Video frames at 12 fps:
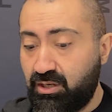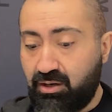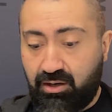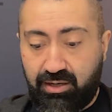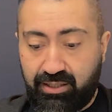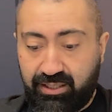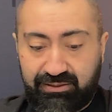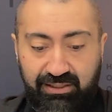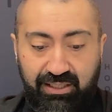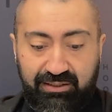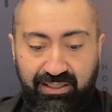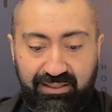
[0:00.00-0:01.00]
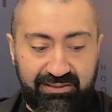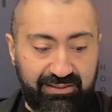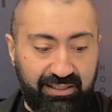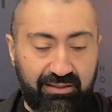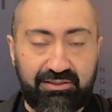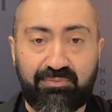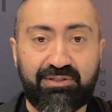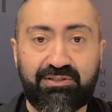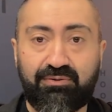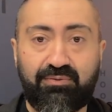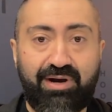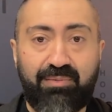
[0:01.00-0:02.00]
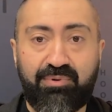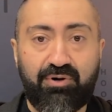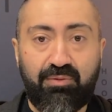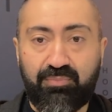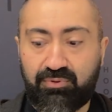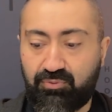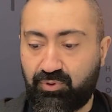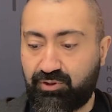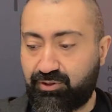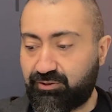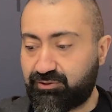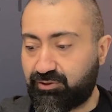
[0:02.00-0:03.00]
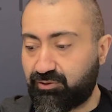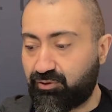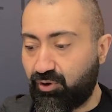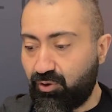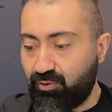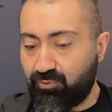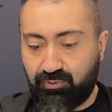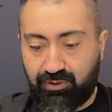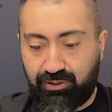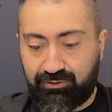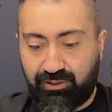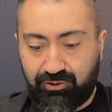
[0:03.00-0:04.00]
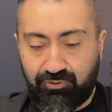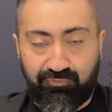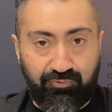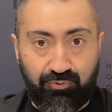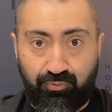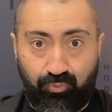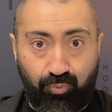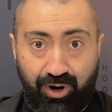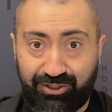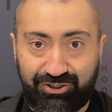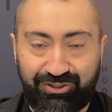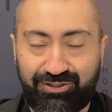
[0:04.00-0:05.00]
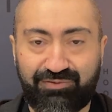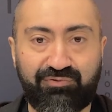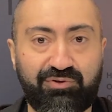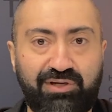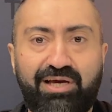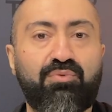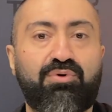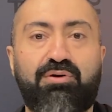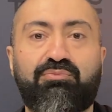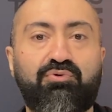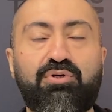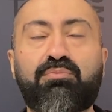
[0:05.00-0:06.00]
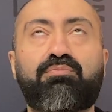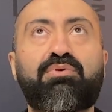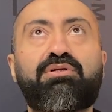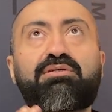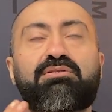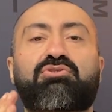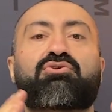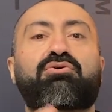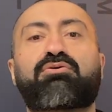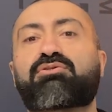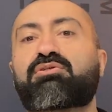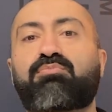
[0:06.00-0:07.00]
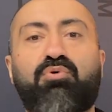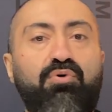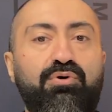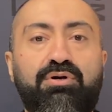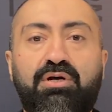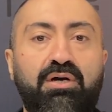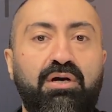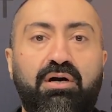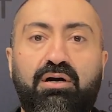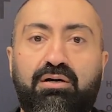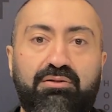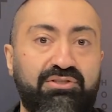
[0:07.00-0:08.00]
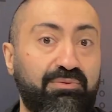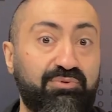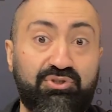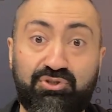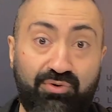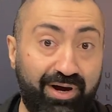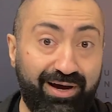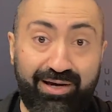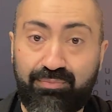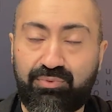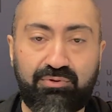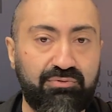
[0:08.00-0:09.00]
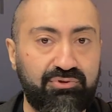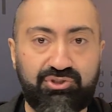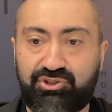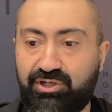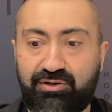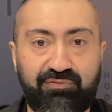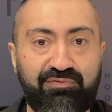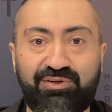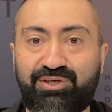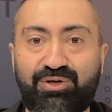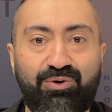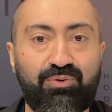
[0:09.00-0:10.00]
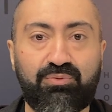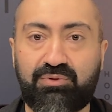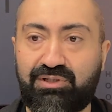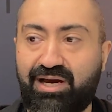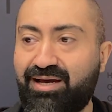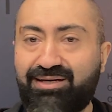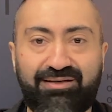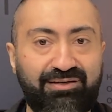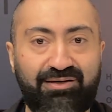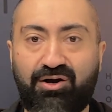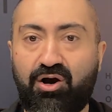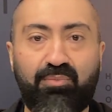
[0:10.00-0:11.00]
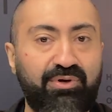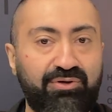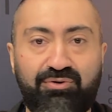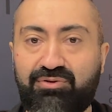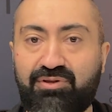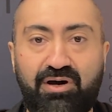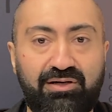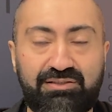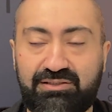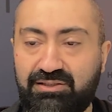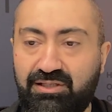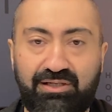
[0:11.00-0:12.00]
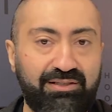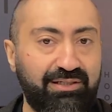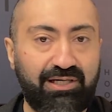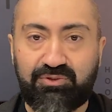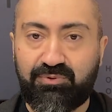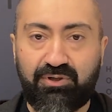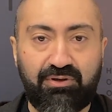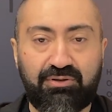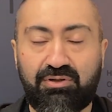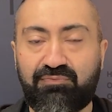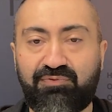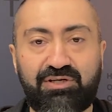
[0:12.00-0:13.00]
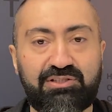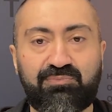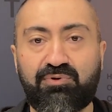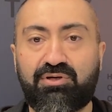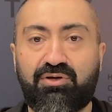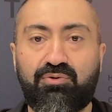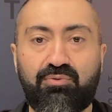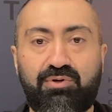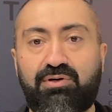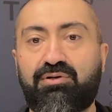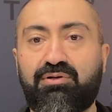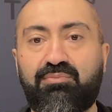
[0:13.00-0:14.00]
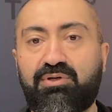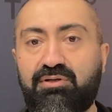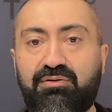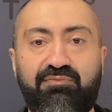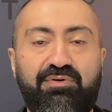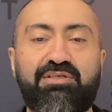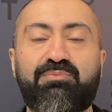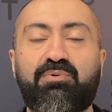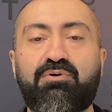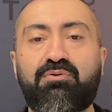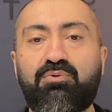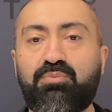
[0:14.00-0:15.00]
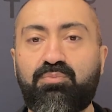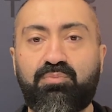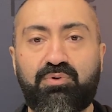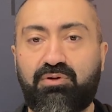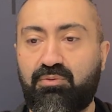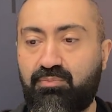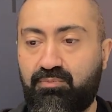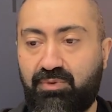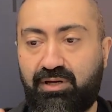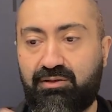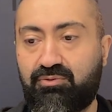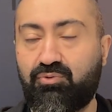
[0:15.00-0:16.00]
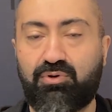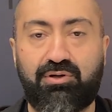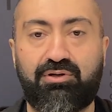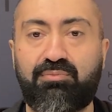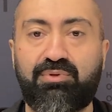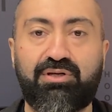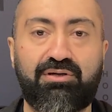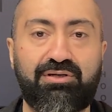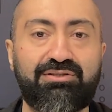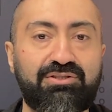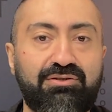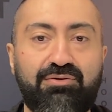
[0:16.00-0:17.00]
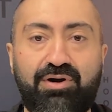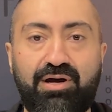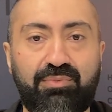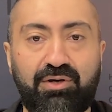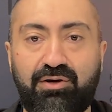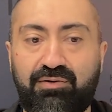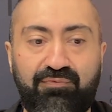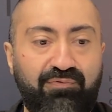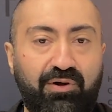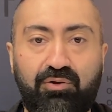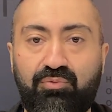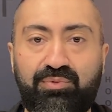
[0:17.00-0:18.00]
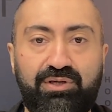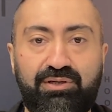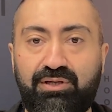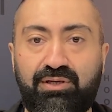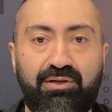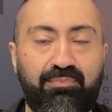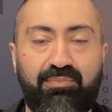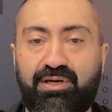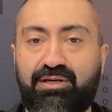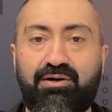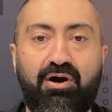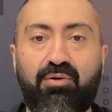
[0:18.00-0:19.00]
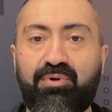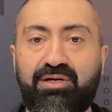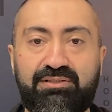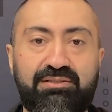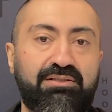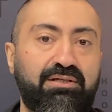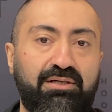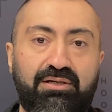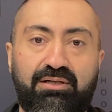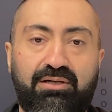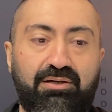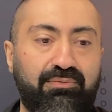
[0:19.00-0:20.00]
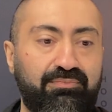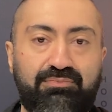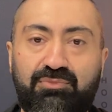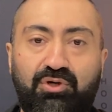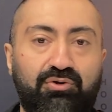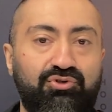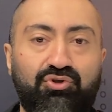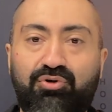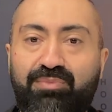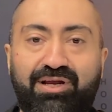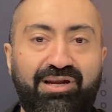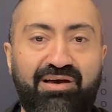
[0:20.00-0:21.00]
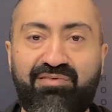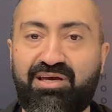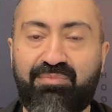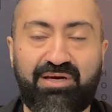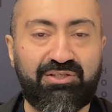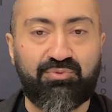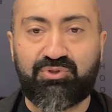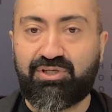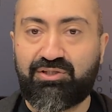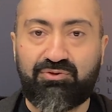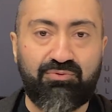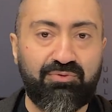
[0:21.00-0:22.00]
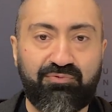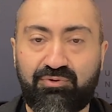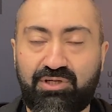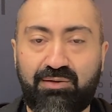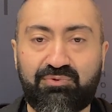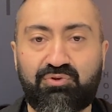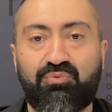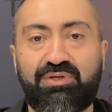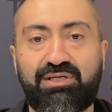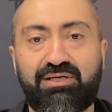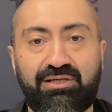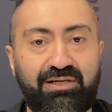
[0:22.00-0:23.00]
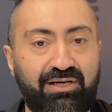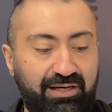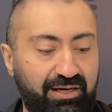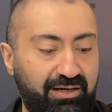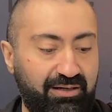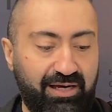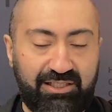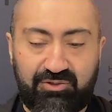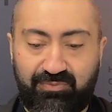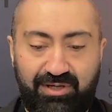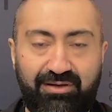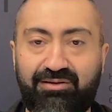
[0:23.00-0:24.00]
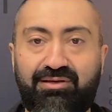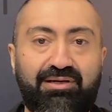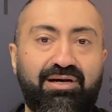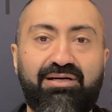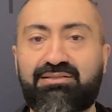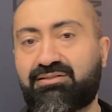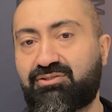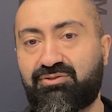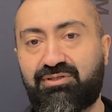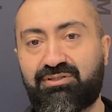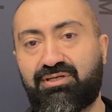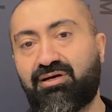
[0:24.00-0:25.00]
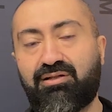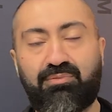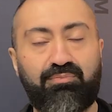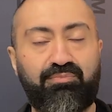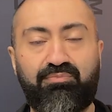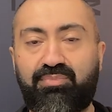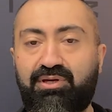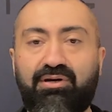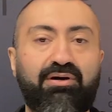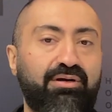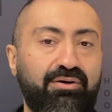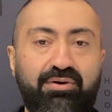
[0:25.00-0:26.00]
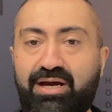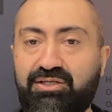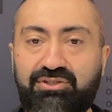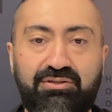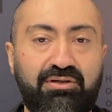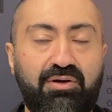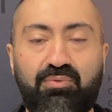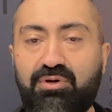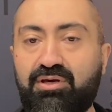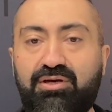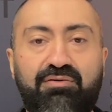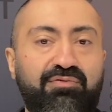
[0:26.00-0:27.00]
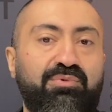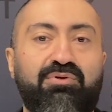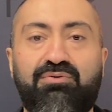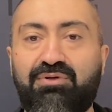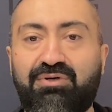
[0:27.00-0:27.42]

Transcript: Alright guys, that said, it's about to wrap it up and we're good to go. Thank you for watching. If you like what I'm doing, please show your support. Subscribe, share the video, like, comment your thoughts. Catch me on Facebook at Hookah Unlimited, the Facebook group, and on my Hookah Unlimited Instagram. Follow me, make comments, join my live AMAs, which I do a few times a week, and ask me anything, guys. As you can tell, I'm big on interaction and I want to hear from you.